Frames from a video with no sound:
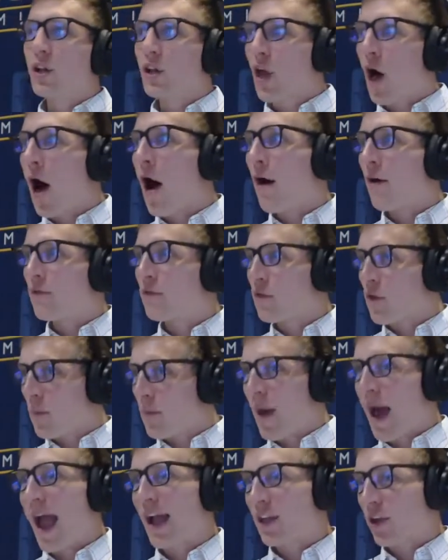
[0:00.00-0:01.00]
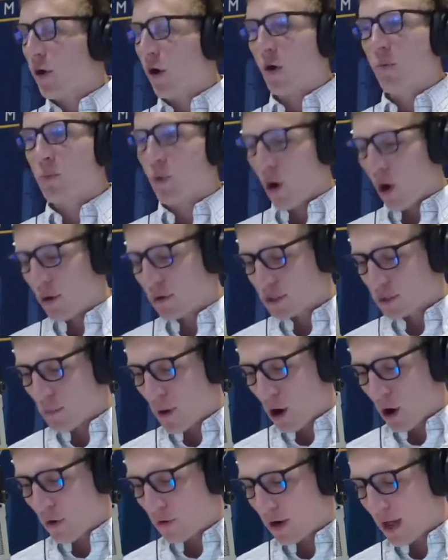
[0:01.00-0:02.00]
love the Backyard Brawl
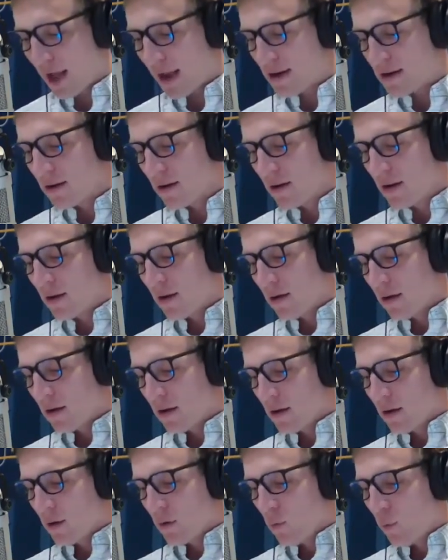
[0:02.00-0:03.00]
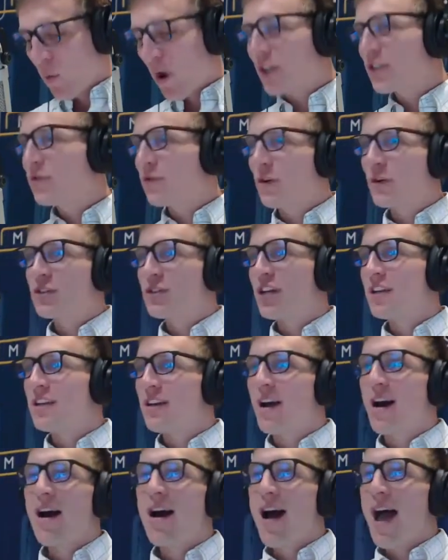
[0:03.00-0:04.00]
tomorrow night. West
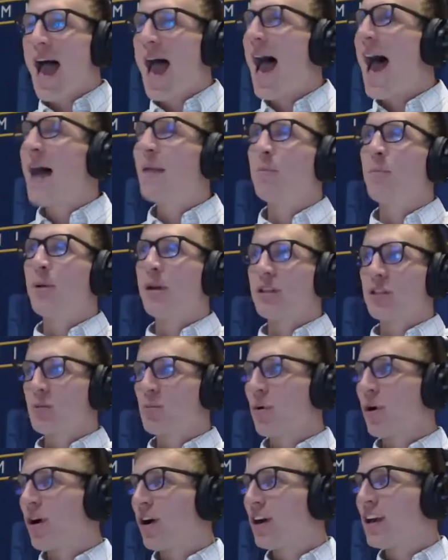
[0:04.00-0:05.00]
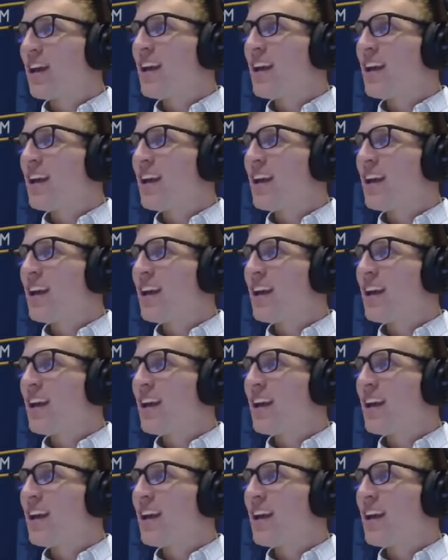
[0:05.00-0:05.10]
Virginia at Pittsburgh.